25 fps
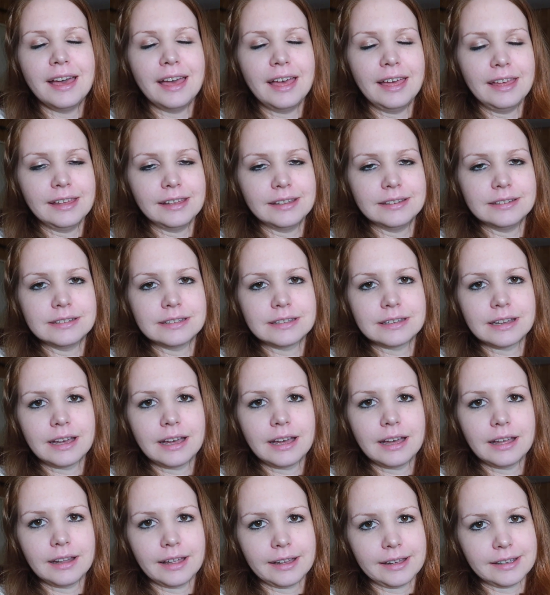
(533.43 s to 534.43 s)
and
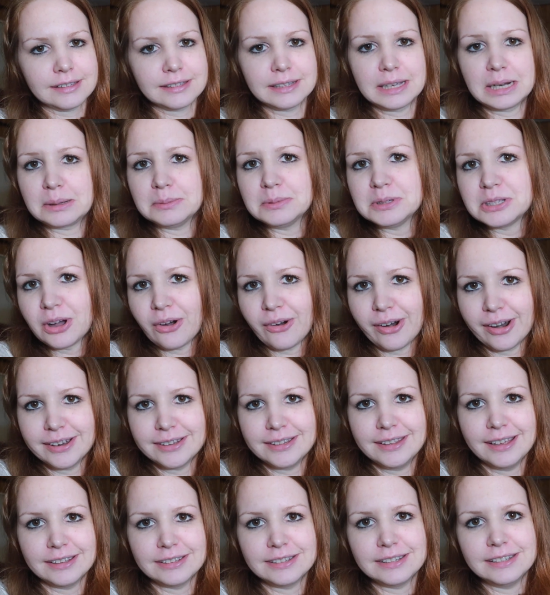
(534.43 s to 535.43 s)
like I said, I'm sorry
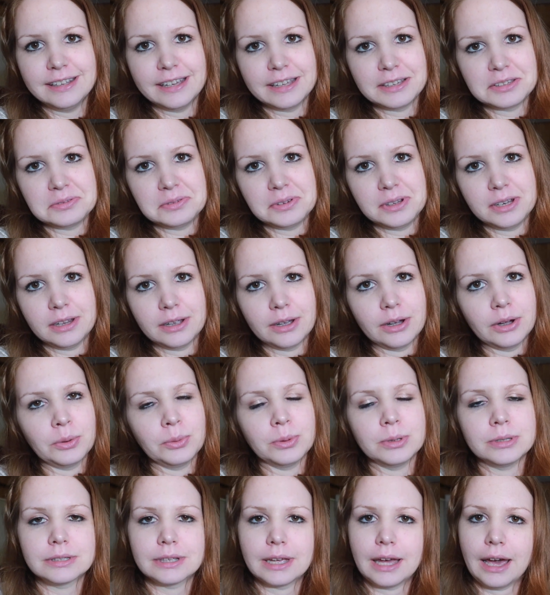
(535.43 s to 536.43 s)
that today's video
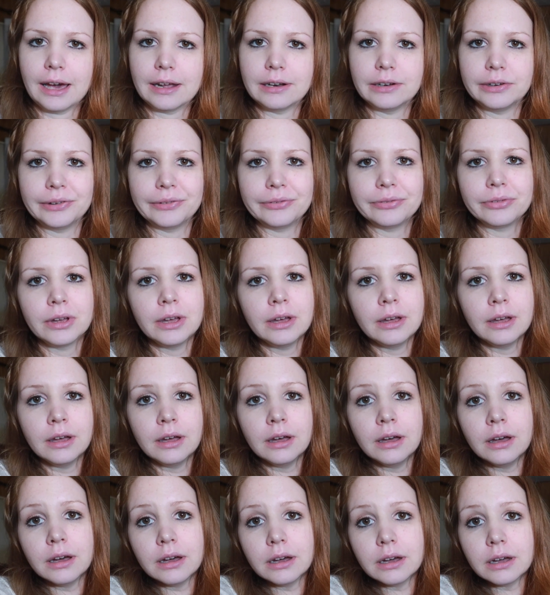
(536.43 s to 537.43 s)
was kind of
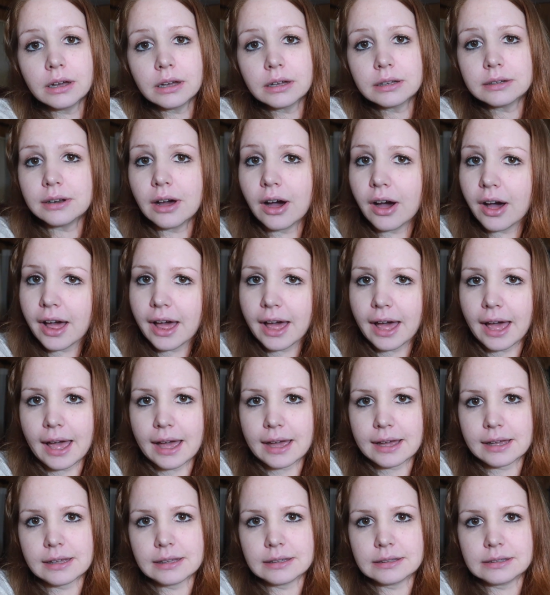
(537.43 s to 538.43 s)
not
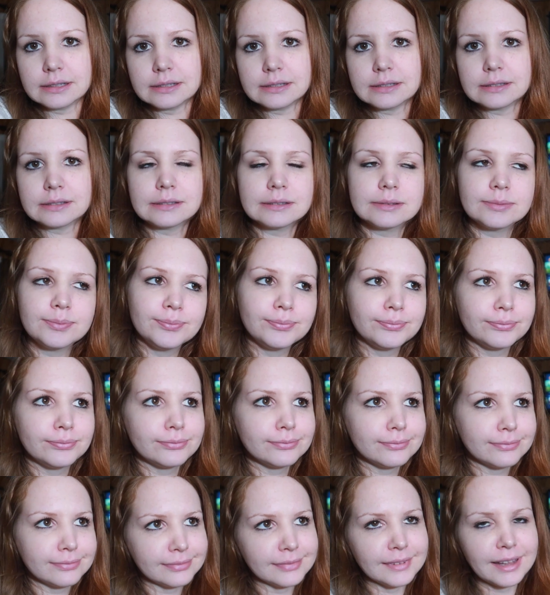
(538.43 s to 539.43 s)
as,
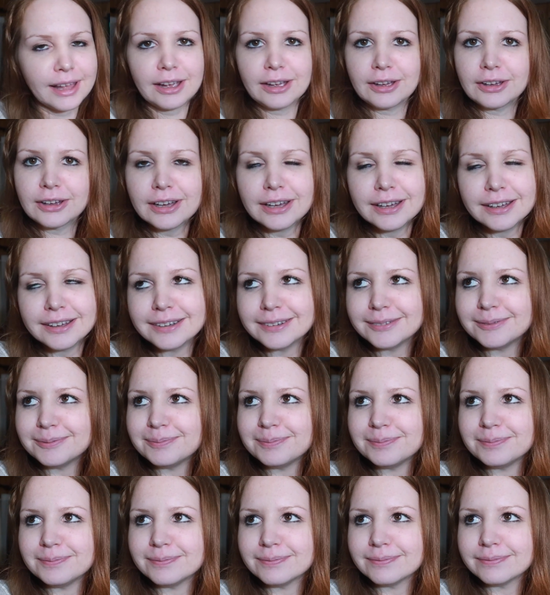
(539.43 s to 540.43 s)
like,
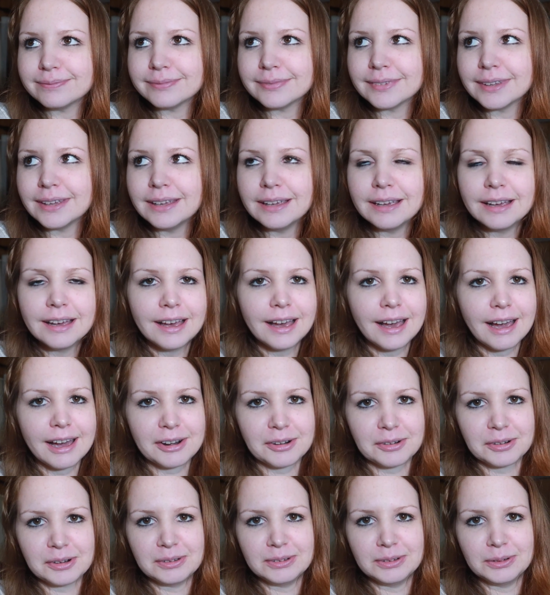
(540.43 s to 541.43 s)
I
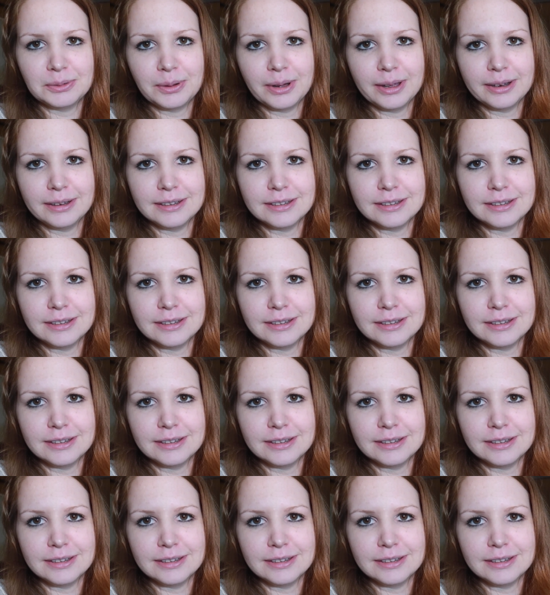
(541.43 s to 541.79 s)
don't know the way